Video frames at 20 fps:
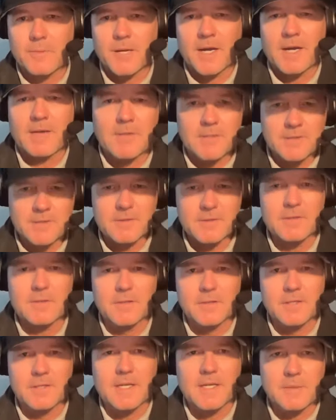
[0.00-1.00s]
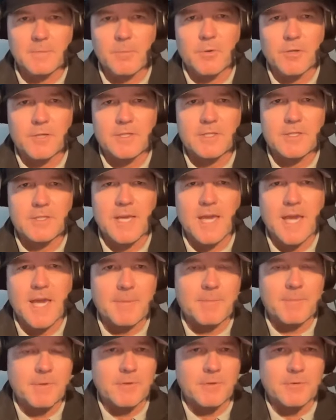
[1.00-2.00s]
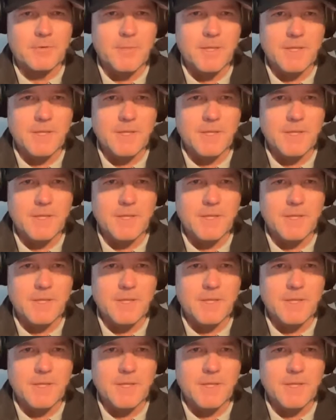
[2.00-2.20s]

but obviously looking to bridge the gap a little